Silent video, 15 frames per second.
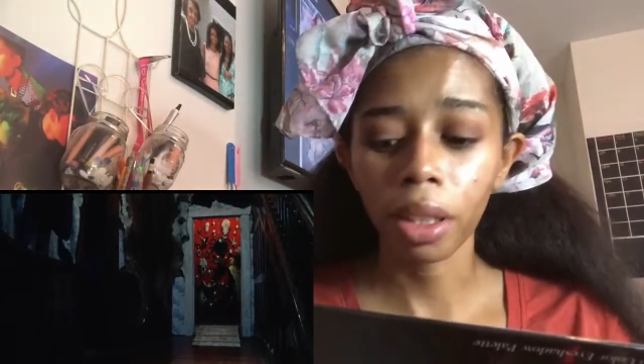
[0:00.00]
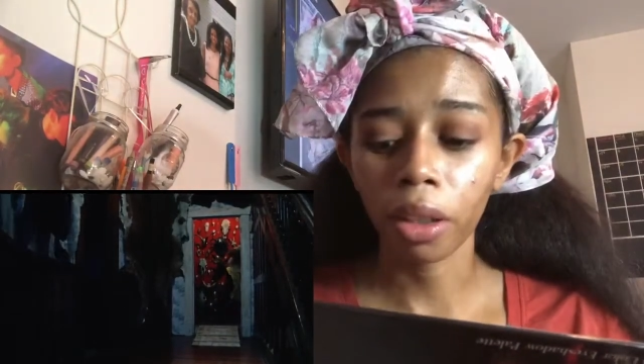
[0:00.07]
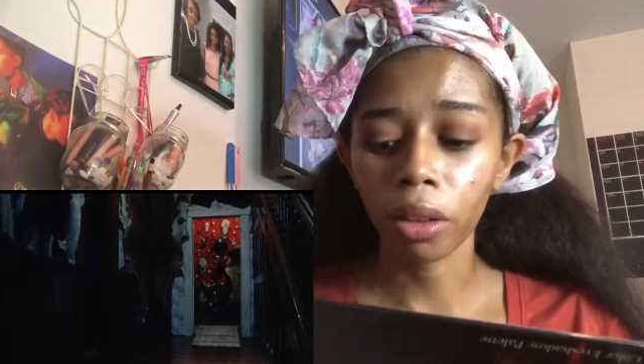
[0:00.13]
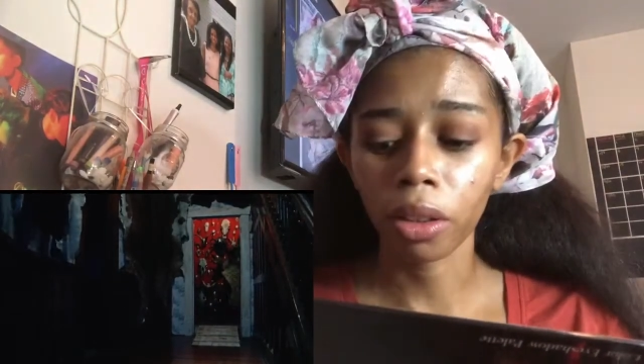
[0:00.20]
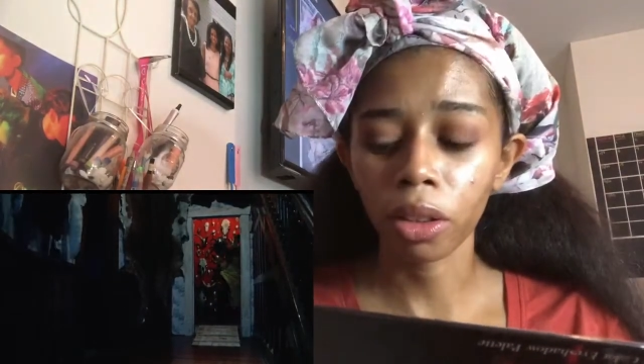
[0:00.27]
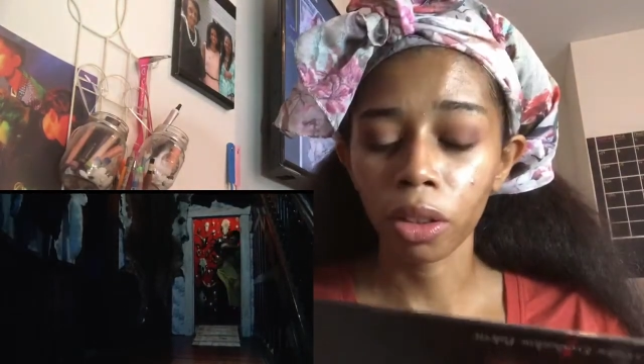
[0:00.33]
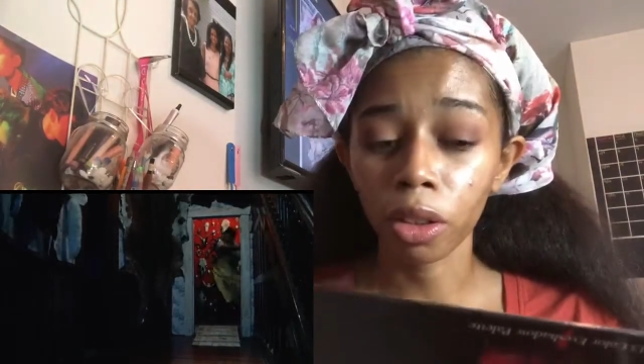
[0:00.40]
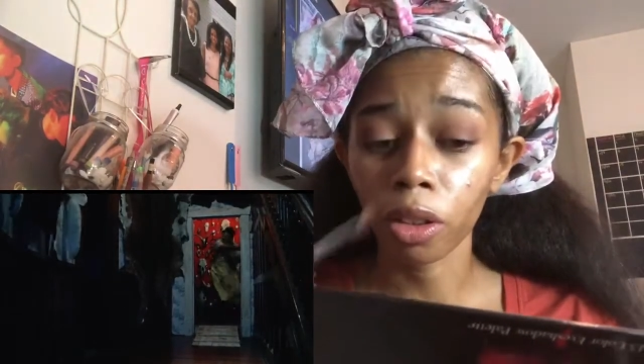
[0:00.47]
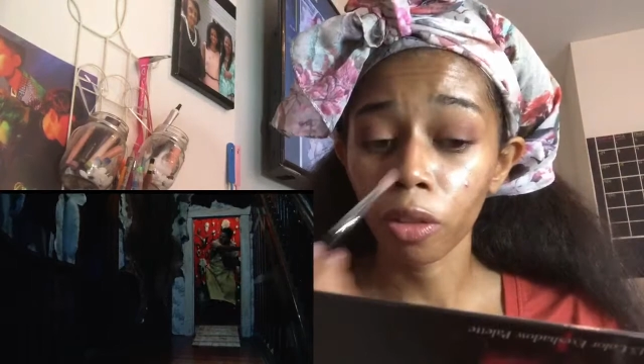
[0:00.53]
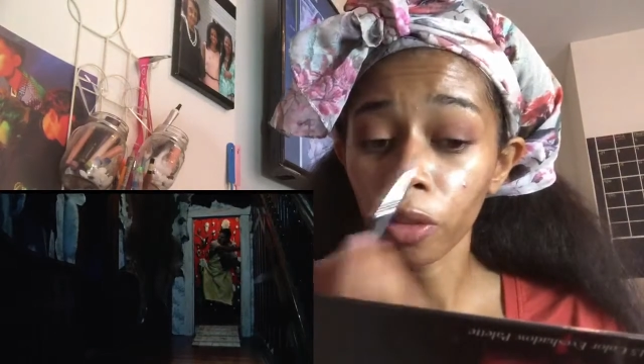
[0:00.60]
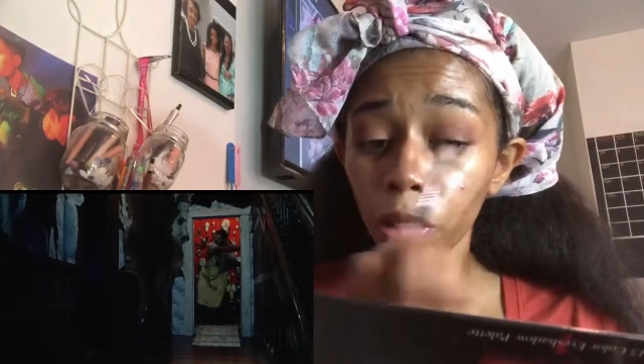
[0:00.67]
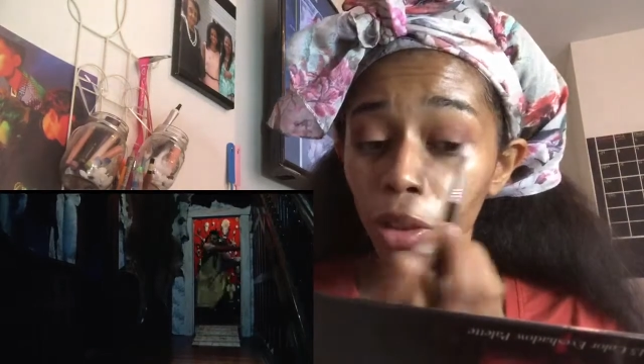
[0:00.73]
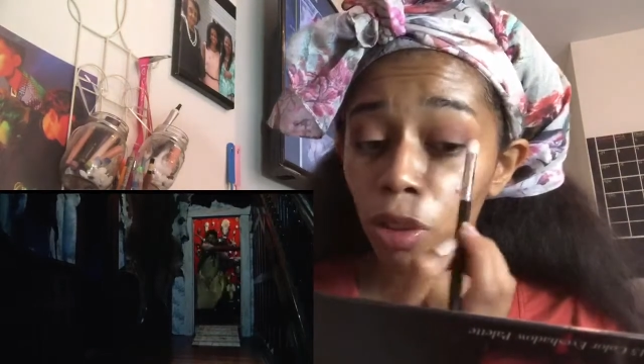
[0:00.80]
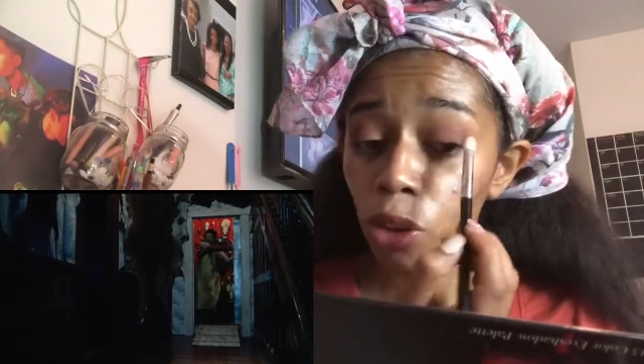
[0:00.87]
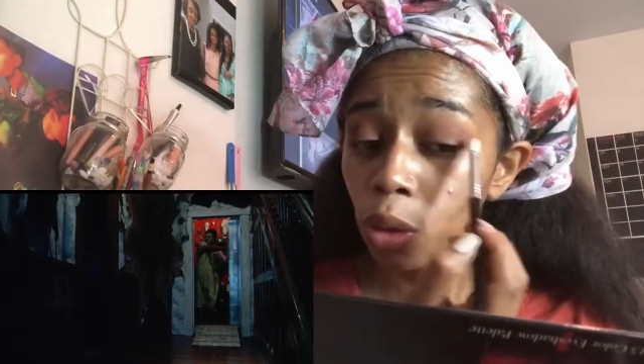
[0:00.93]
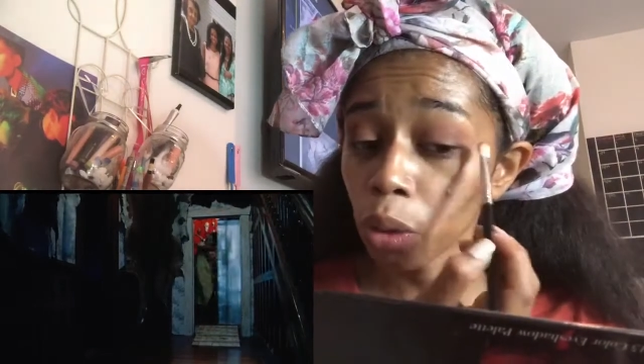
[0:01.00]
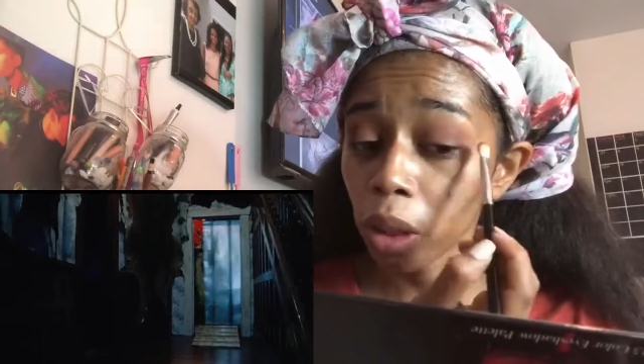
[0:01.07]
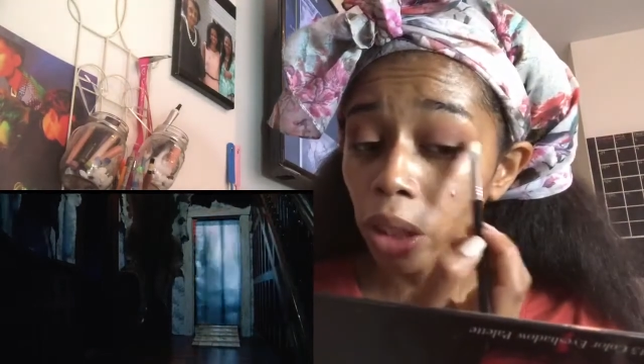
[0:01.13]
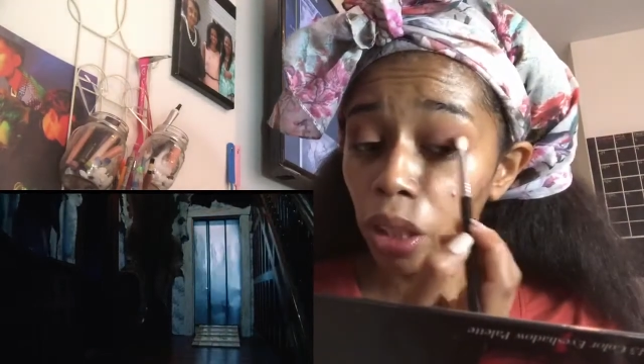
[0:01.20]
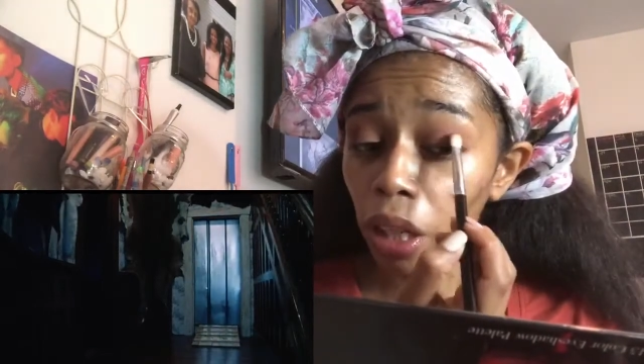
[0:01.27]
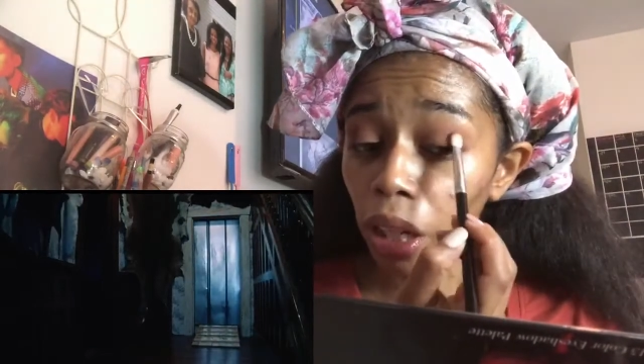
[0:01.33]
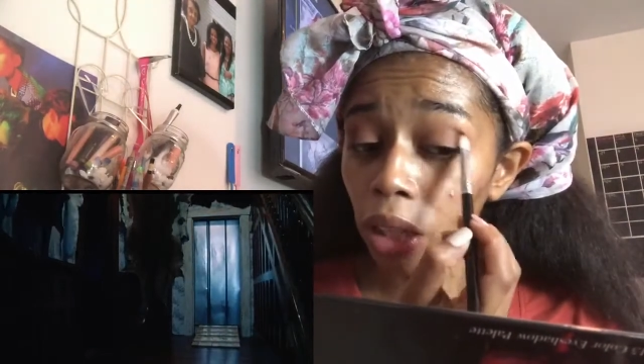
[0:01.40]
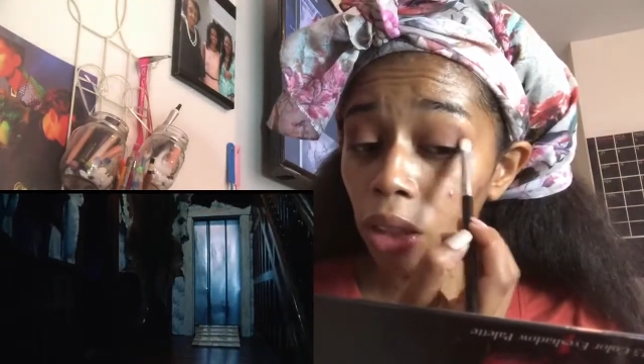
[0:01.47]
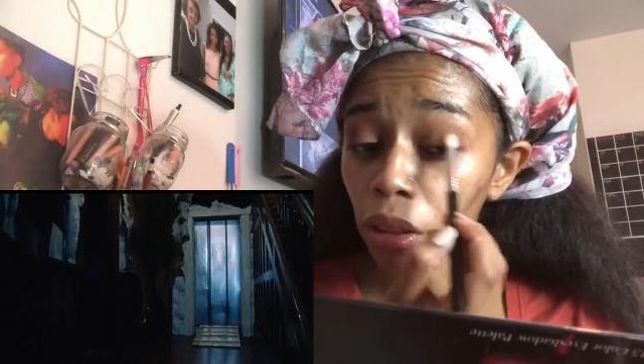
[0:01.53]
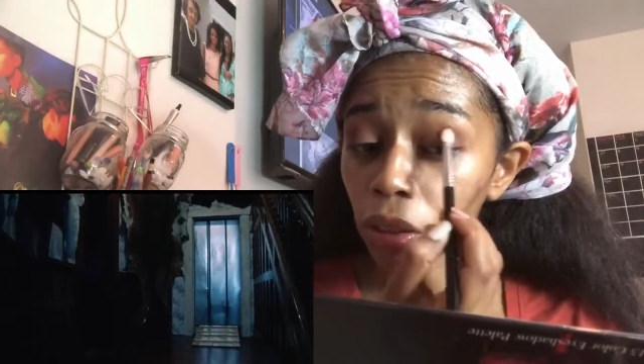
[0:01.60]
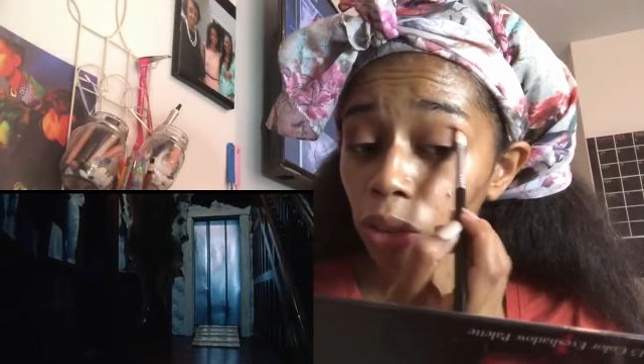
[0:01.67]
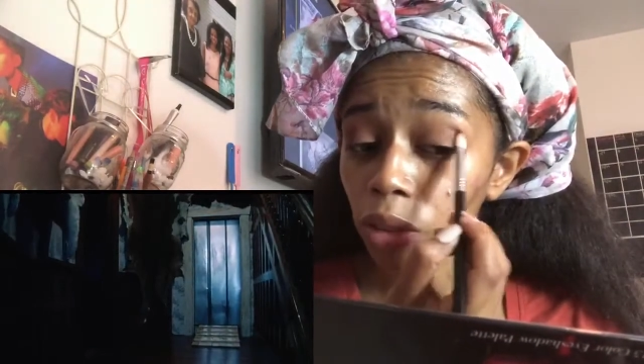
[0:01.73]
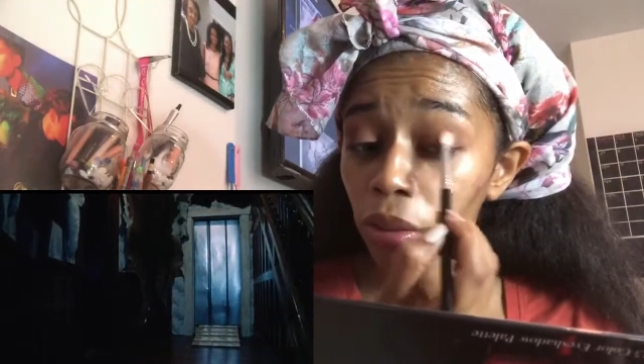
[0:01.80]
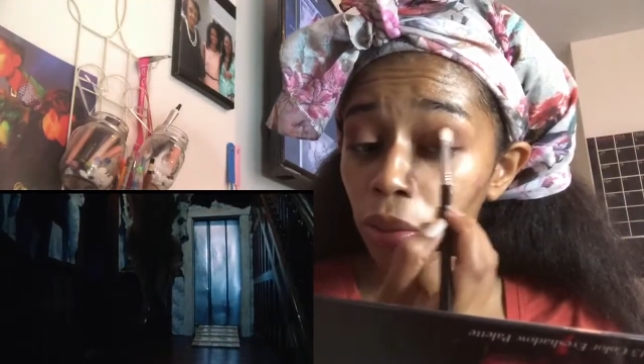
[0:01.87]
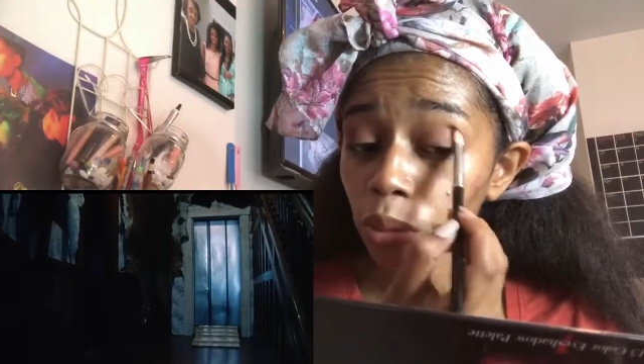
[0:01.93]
characters, the first two get kind of